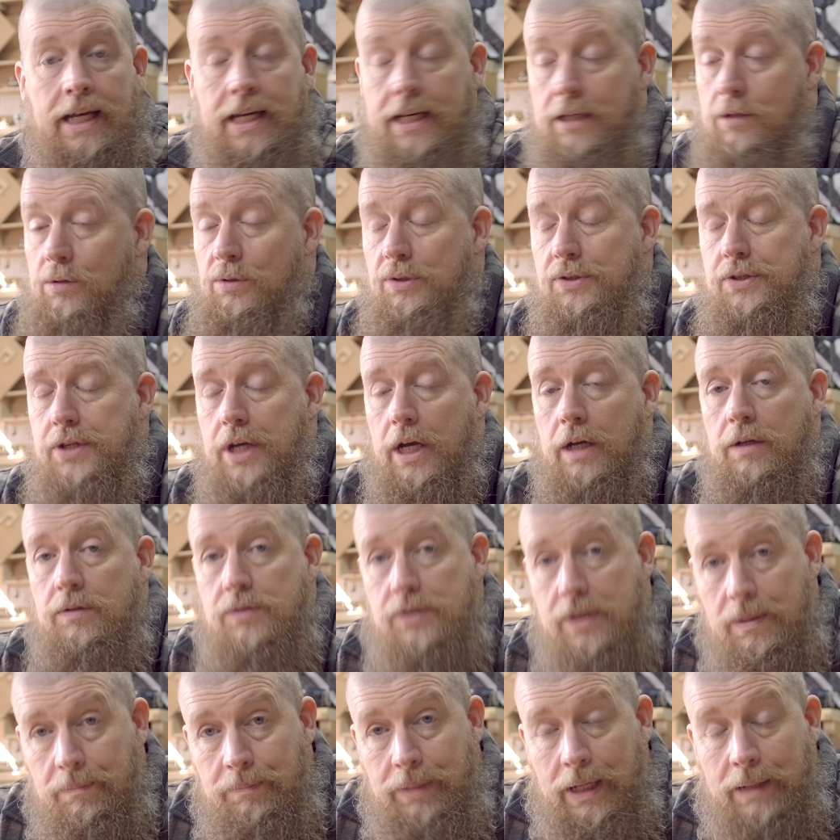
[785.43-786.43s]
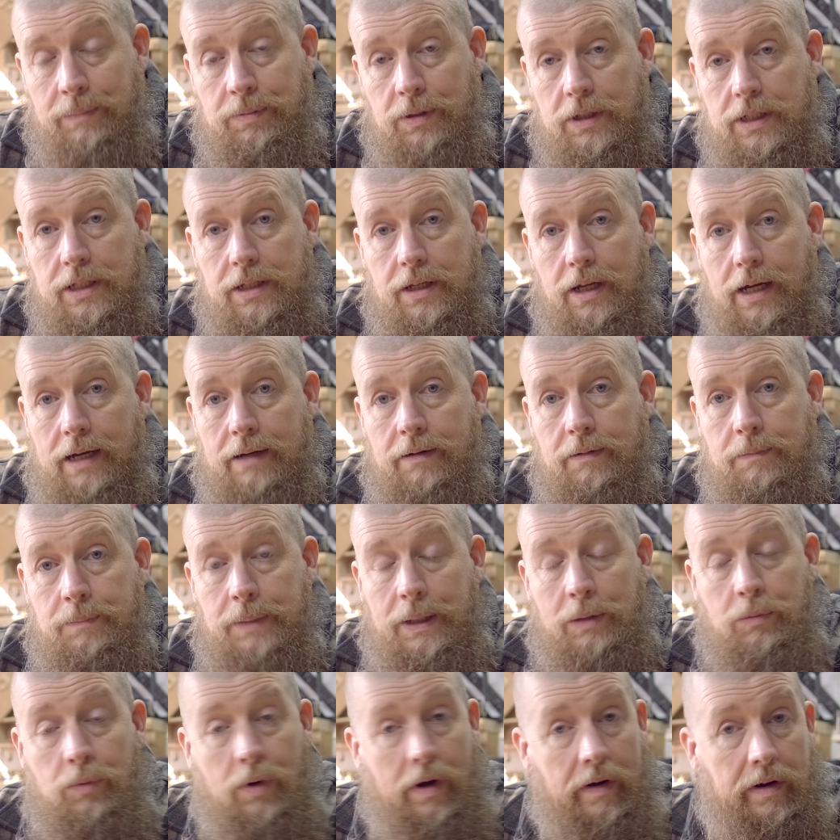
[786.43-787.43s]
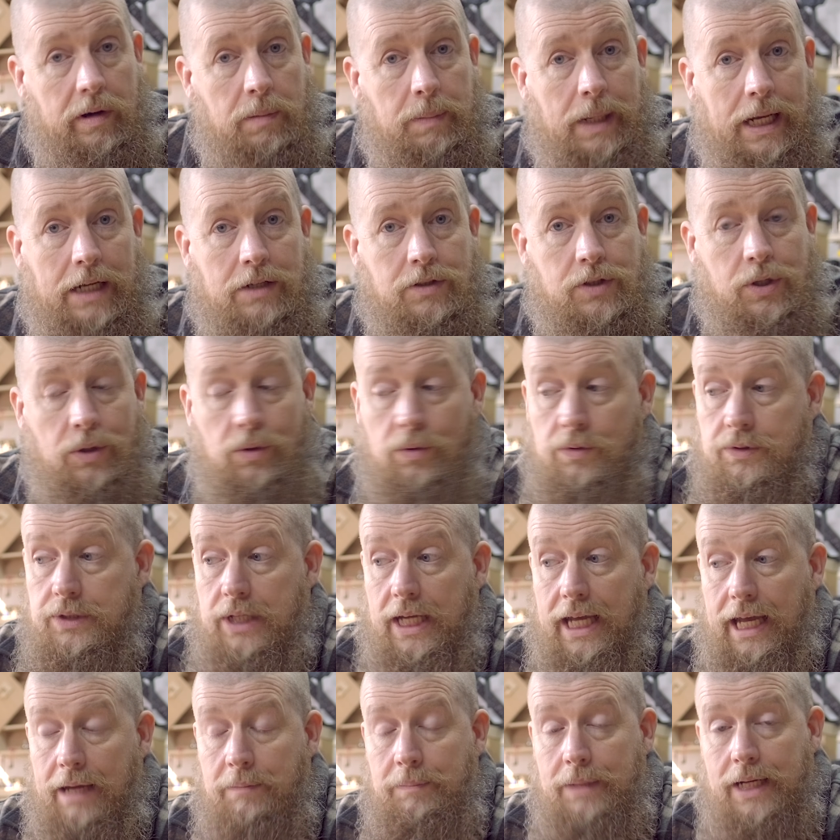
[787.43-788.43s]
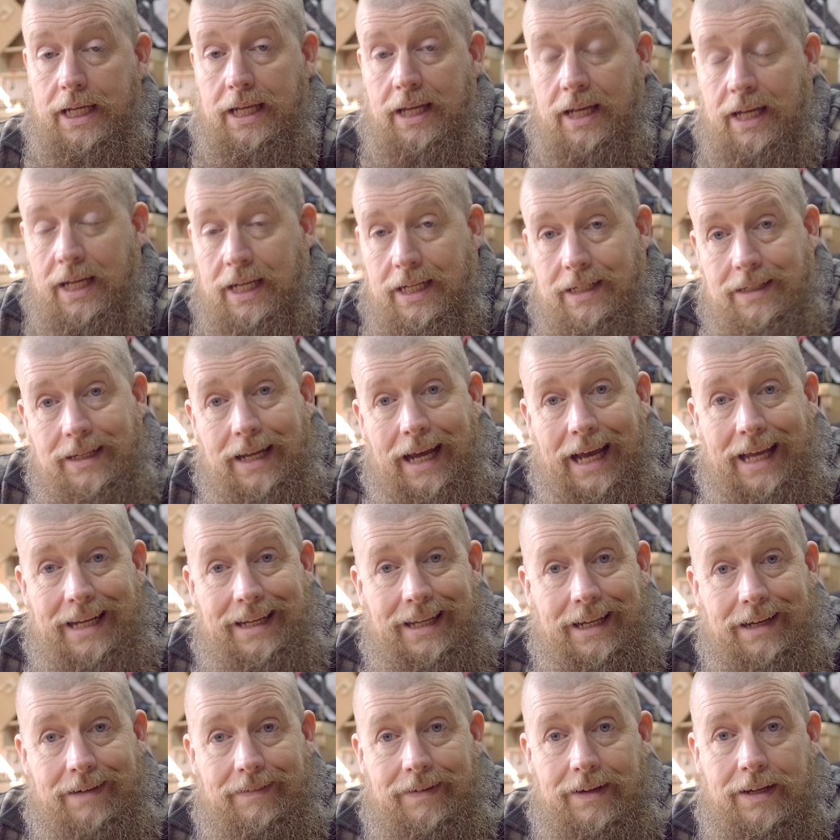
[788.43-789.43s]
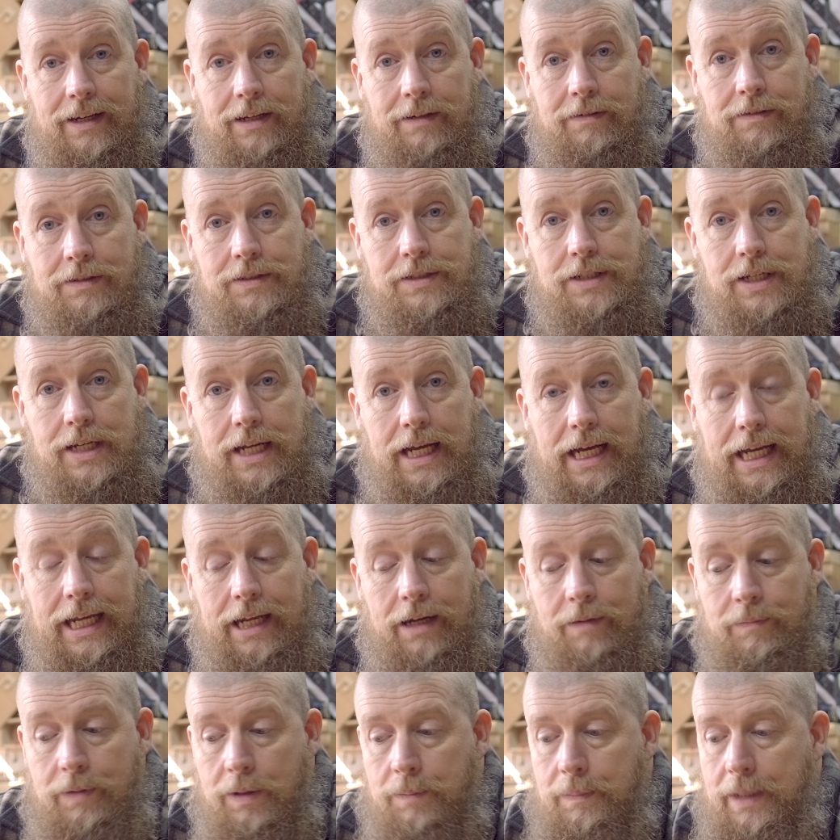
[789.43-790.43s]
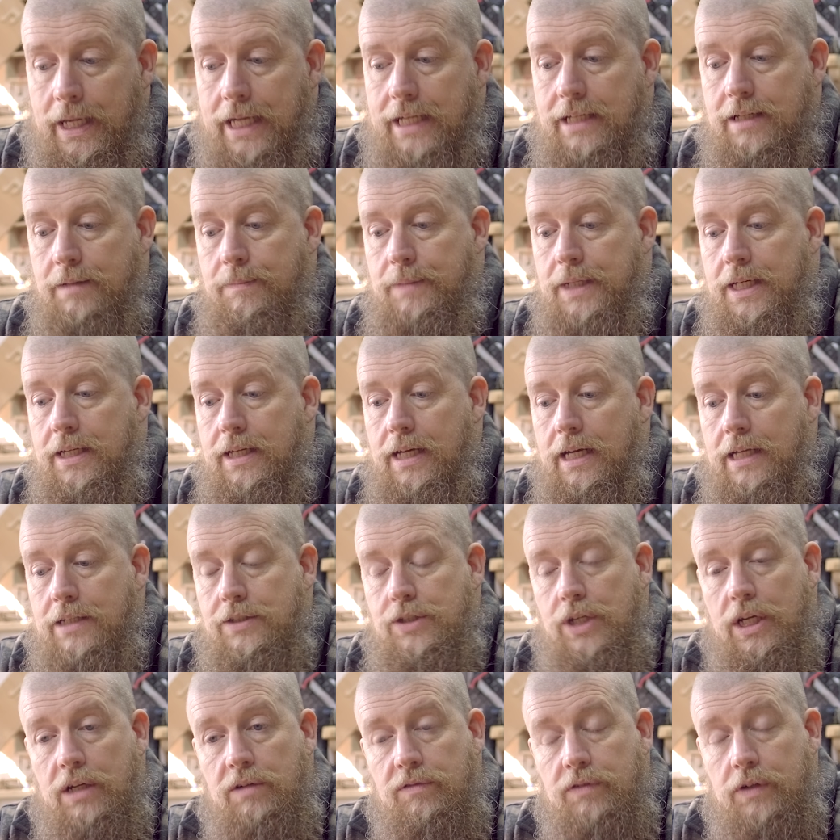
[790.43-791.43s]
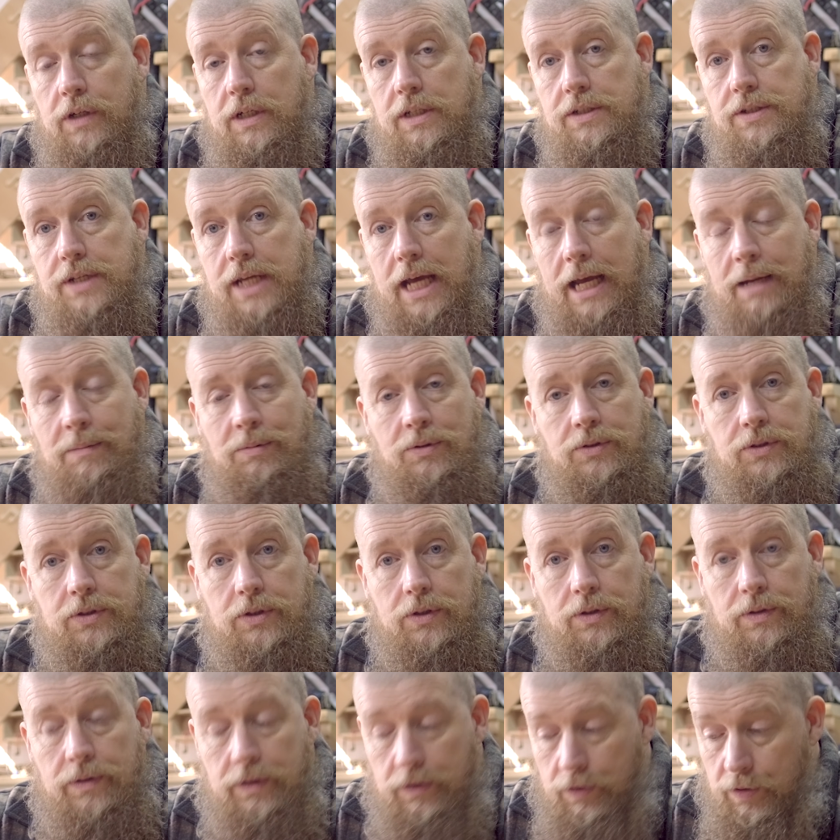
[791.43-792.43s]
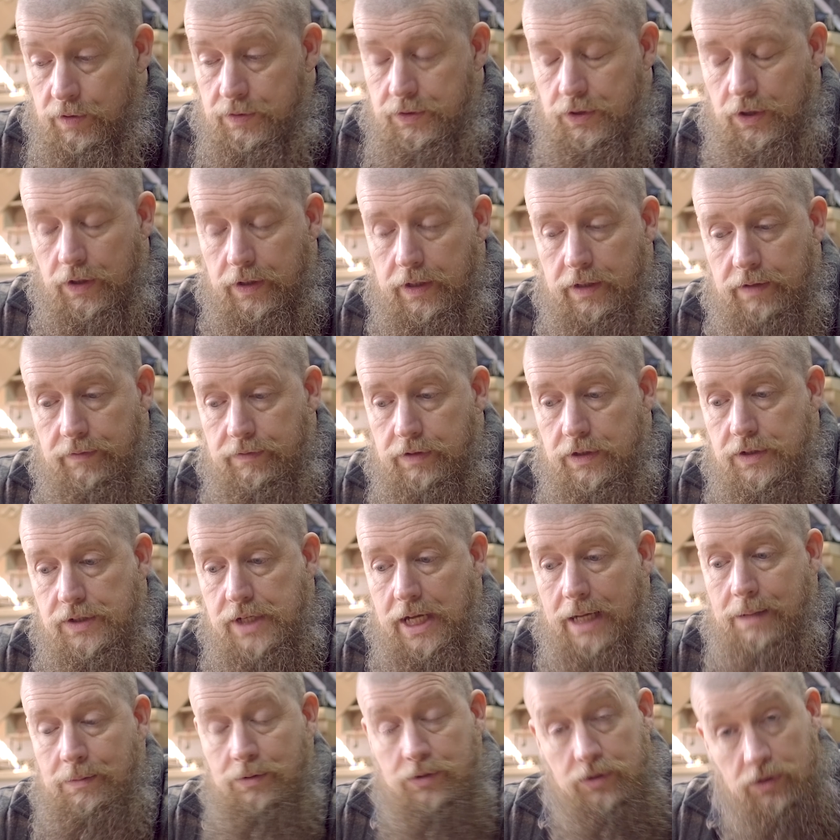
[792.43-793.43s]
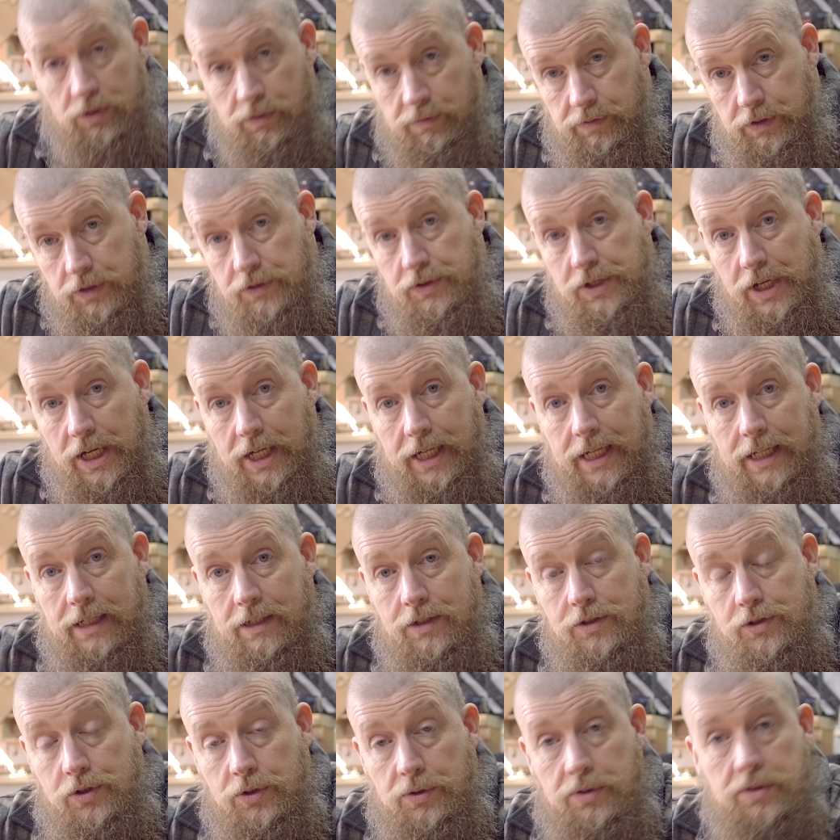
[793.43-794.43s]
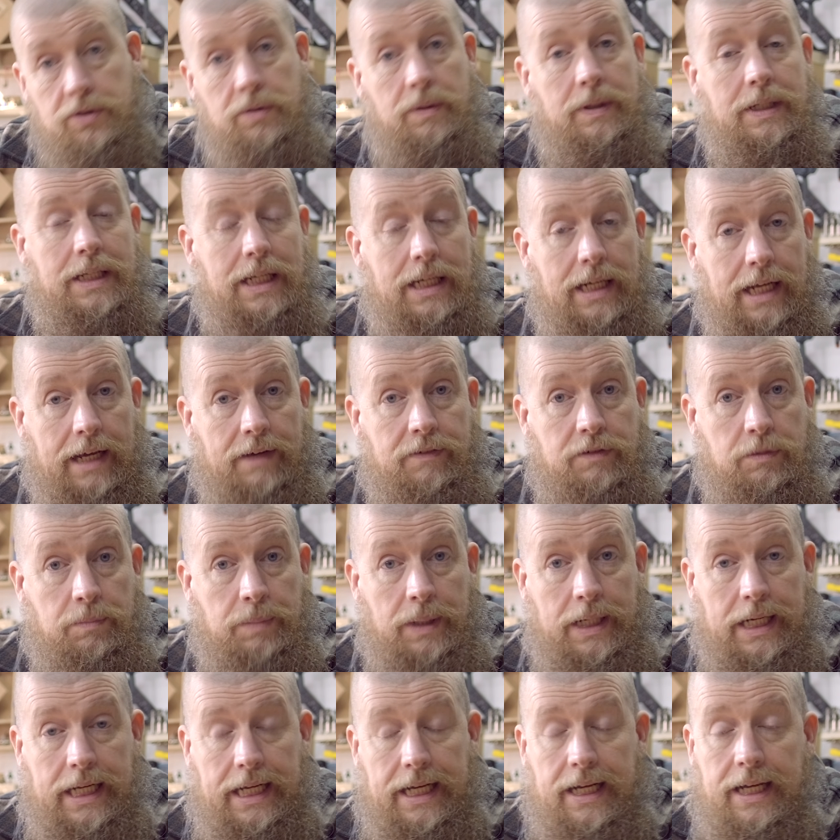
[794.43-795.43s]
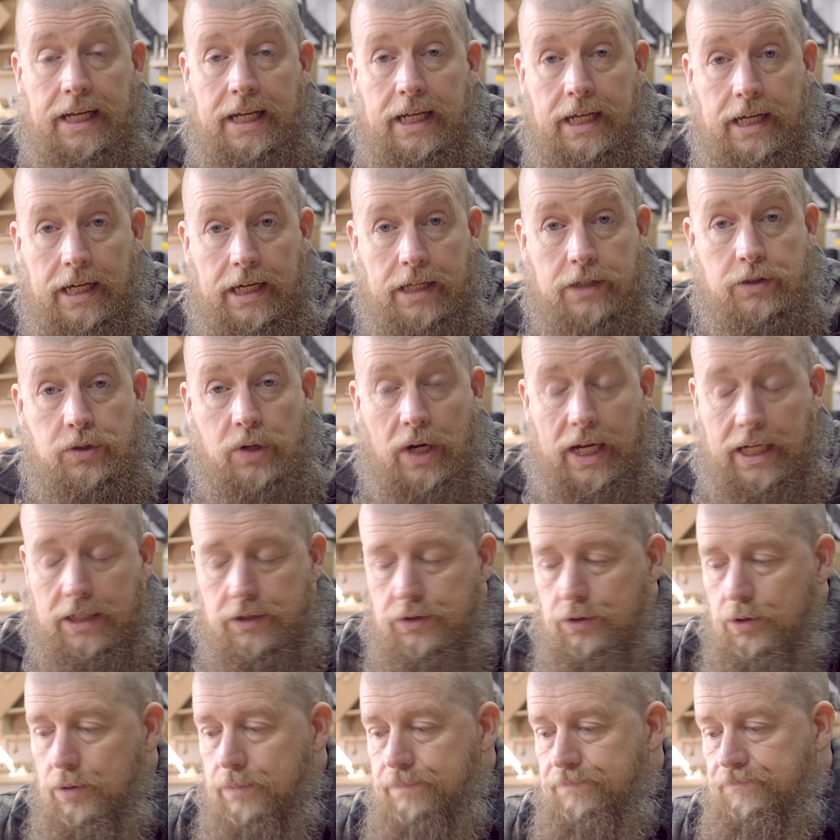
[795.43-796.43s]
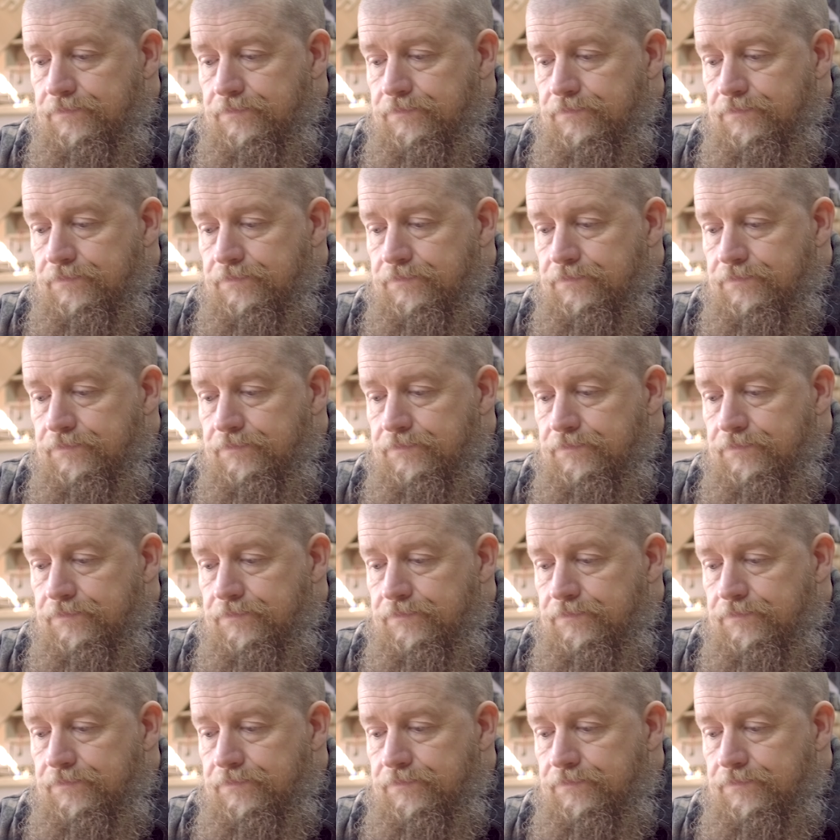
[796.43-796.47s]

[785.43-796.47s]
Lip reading: And also, some people are a bit worried about tools. I had my dad here earlier on today, and we made him a jig for his table saw, or sorry, not for his table saw, for his circular saw, so he didn't have to buy a track saw.